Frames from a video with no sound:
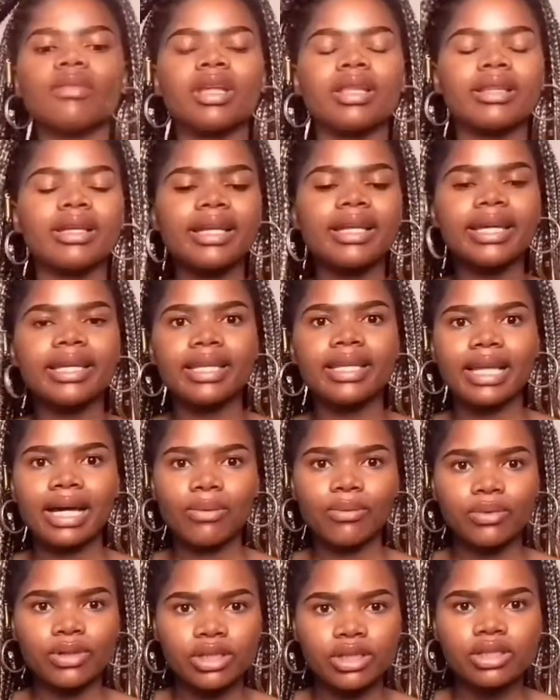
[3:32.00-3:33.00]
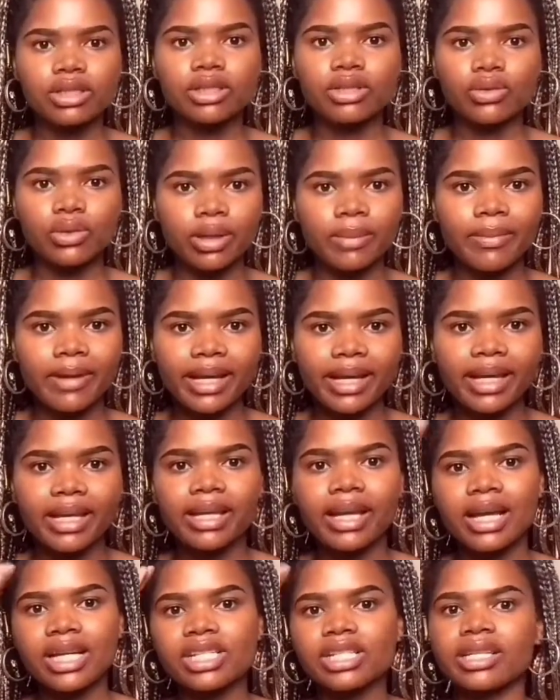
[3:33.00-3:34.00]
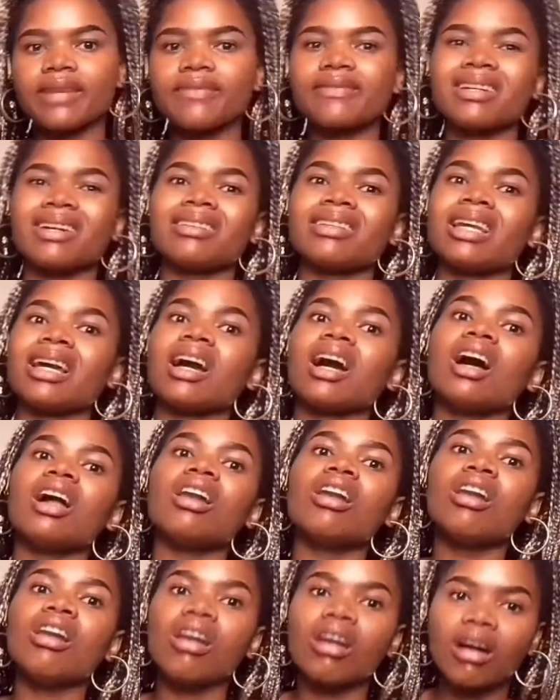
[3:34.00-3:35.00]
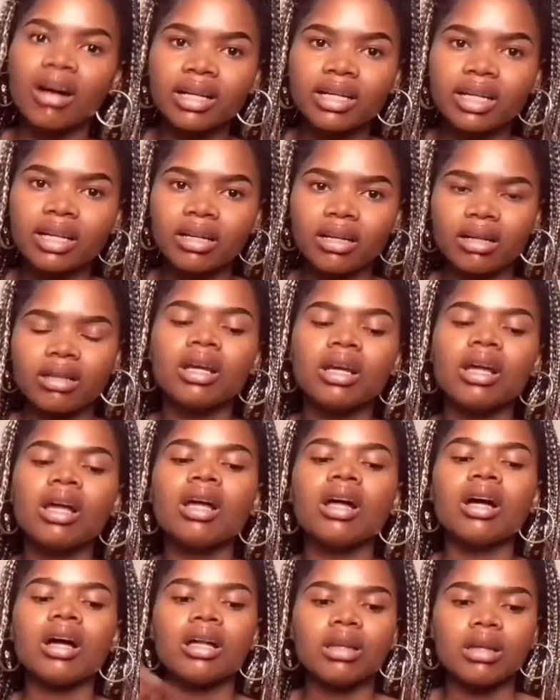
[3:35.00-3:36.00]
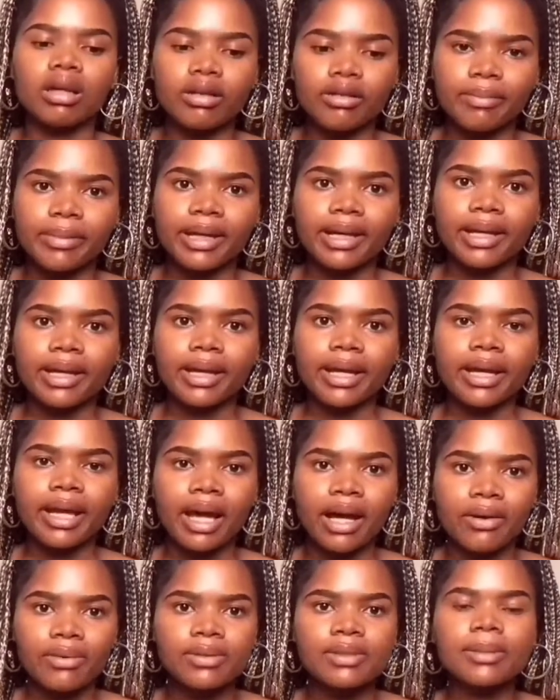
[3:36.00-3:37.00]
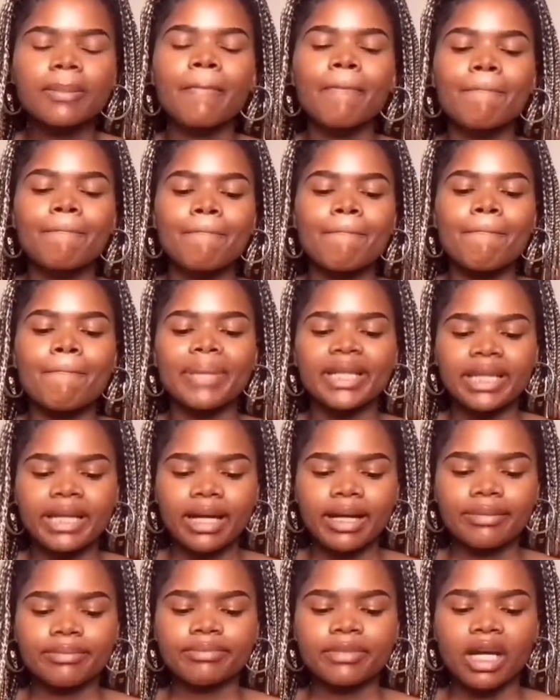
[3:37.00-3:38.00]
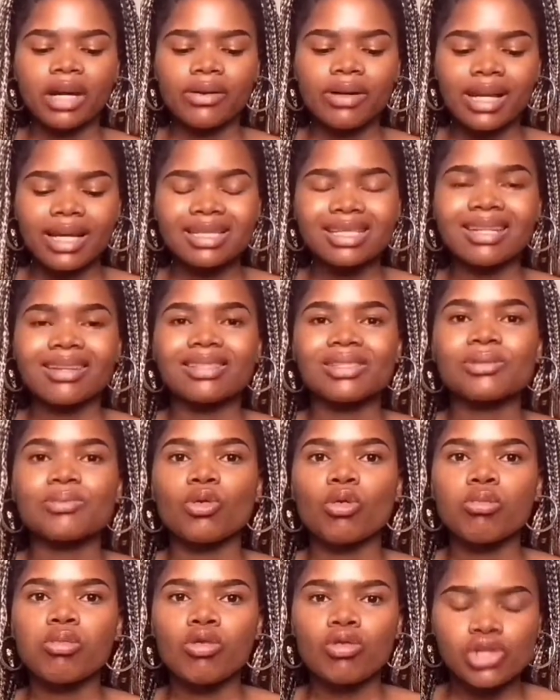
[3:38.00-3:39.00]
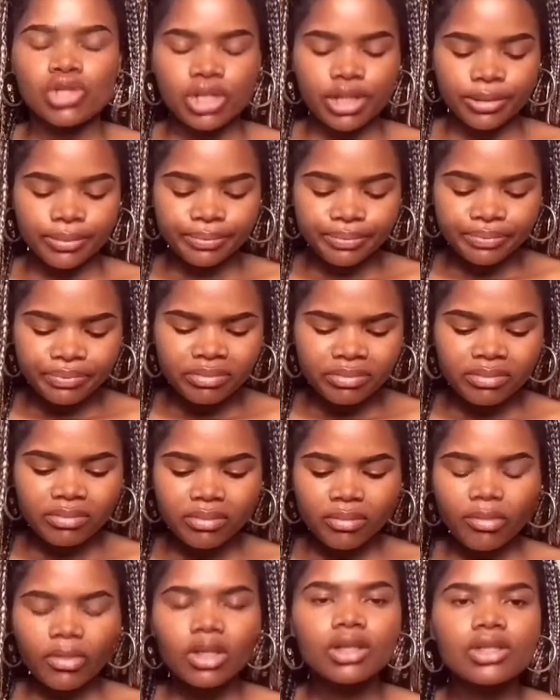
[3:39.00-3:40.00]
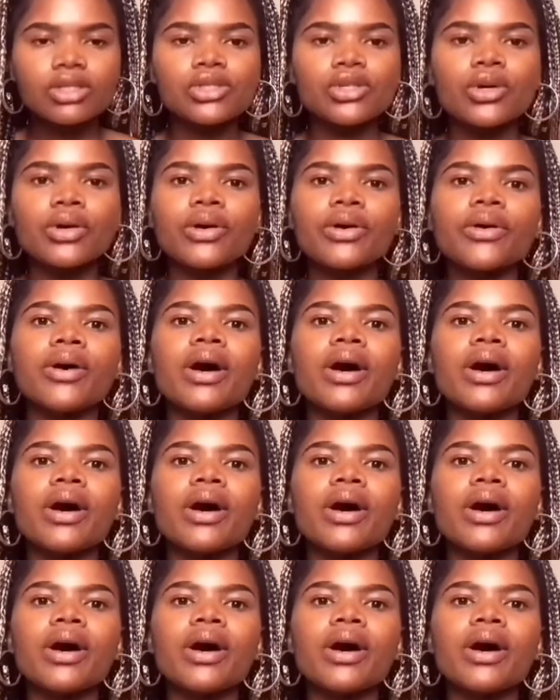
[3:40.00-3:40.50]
the lady that was doing my hair actually felt like a lot of my hair out. But yeah, I relaxed like a small portion. So